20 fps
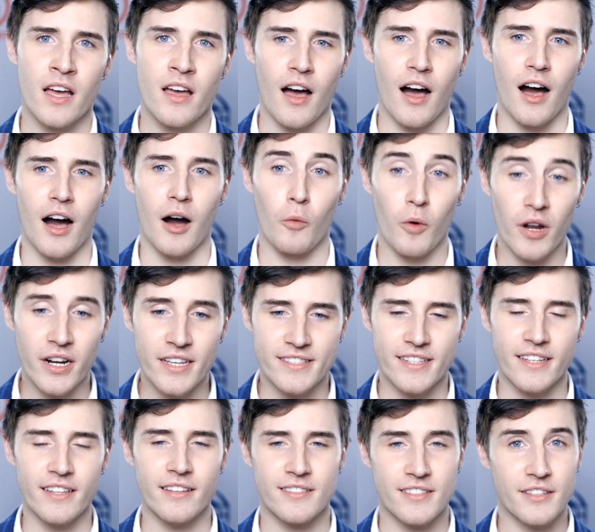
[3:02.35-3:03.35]
What is
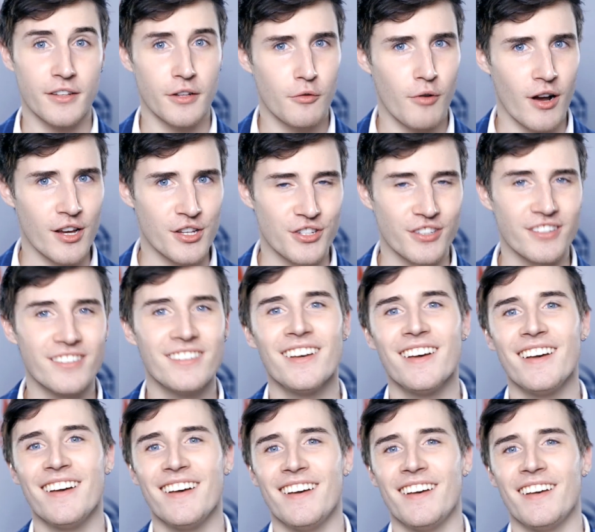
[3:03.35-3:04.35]
it? It's a good question.
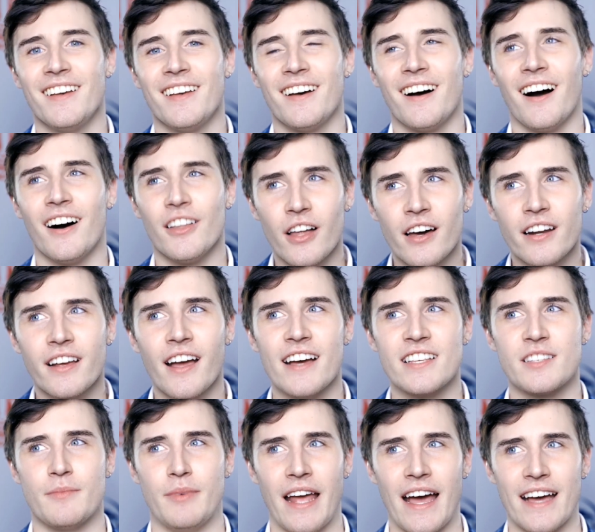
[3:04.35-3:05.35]
A lot of
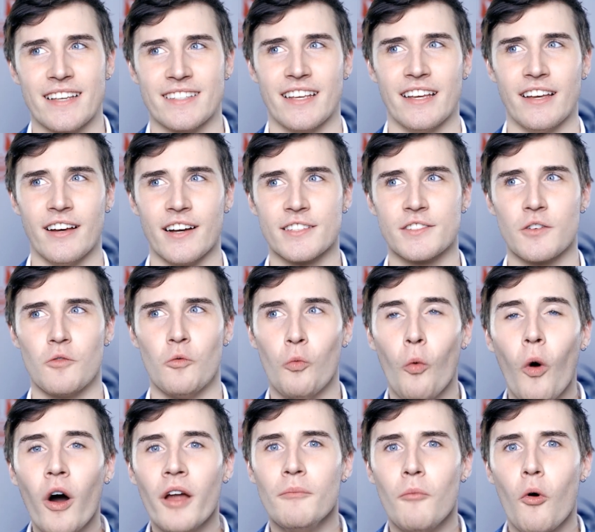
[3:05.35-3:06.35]
guys have been asking us,
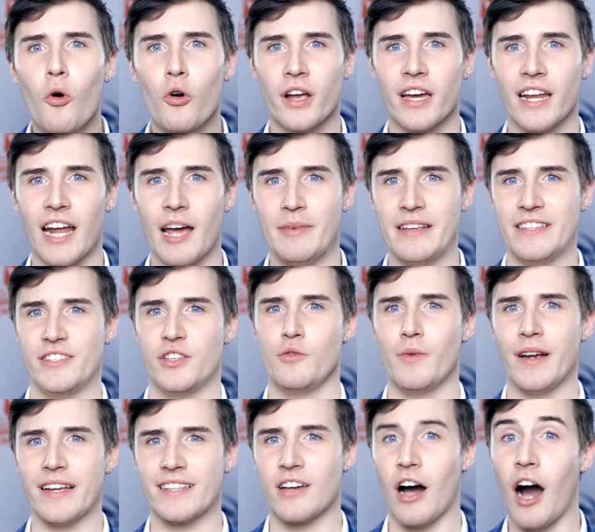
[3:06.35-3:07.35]
what more can I be
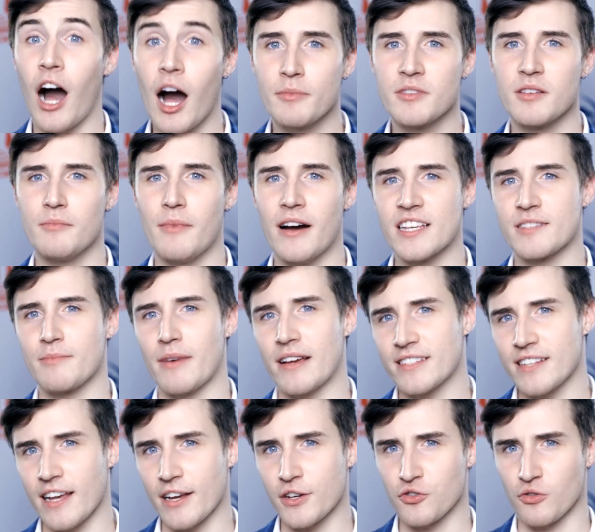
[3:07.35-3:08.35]
doing to optimize my
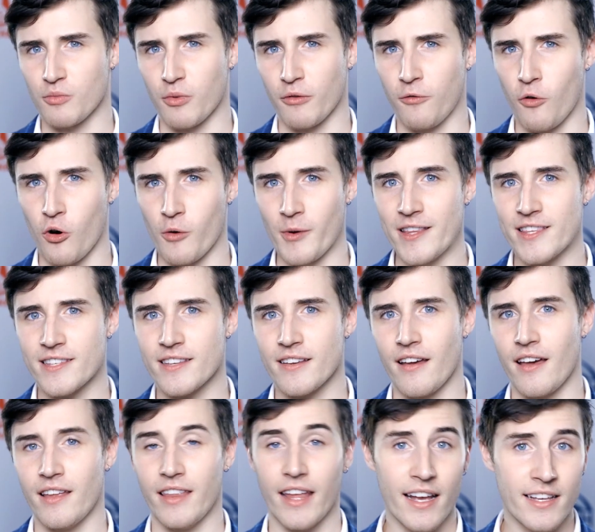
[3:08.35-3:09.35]
sexual performance?
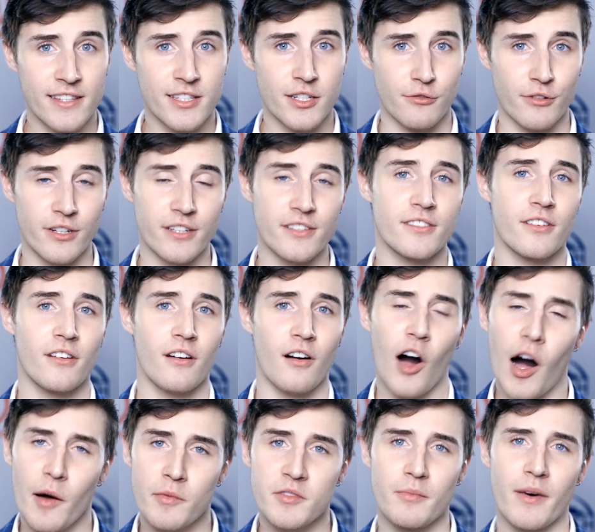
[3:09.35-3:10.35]
And the answer is
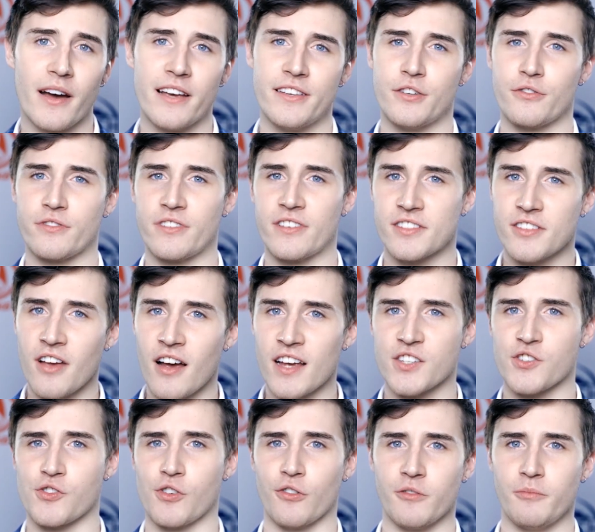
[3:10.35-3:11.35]
optimize your
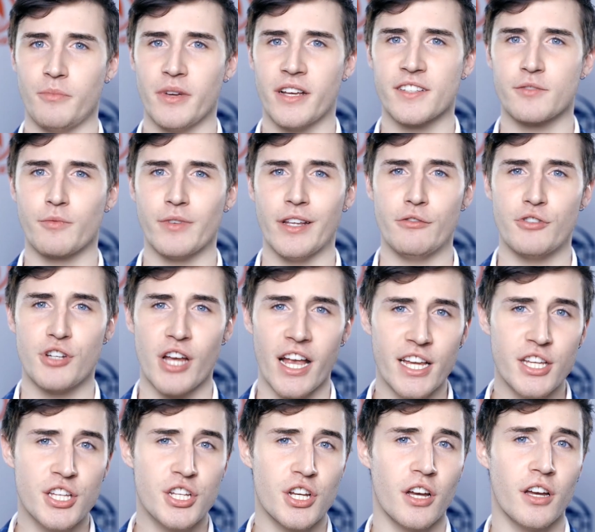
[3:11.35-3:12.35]
testosterone, because when you
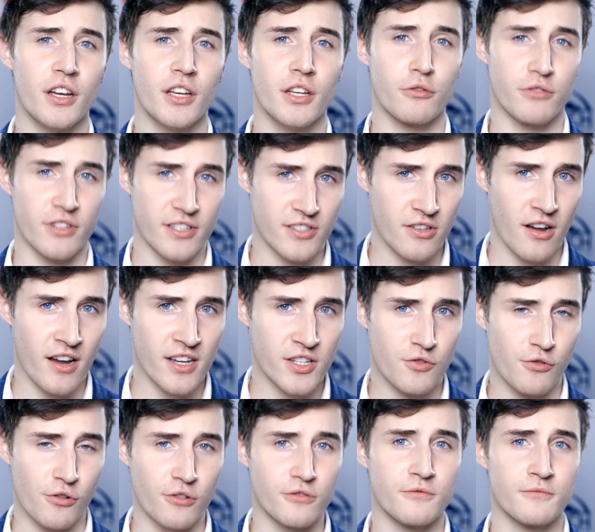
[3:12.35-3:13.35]
change your
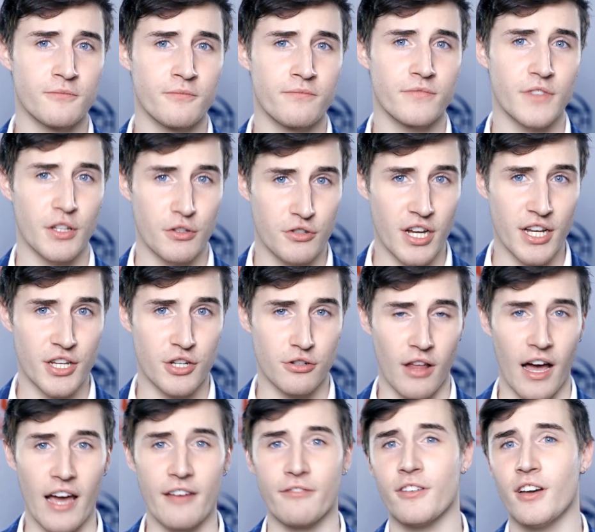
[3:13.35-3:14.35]
testosterone, you change your
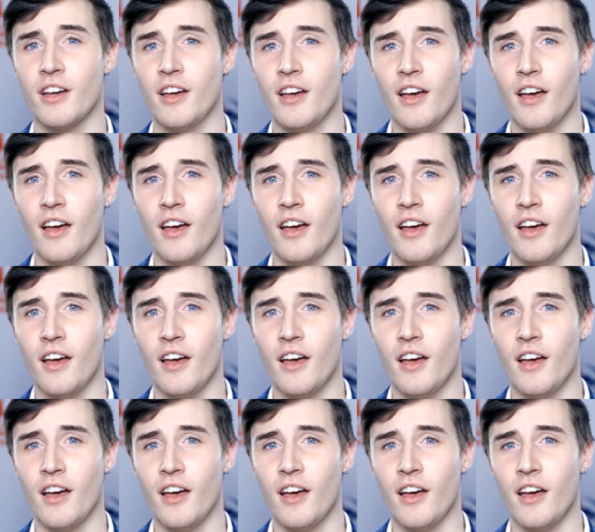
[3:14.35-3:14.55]
life.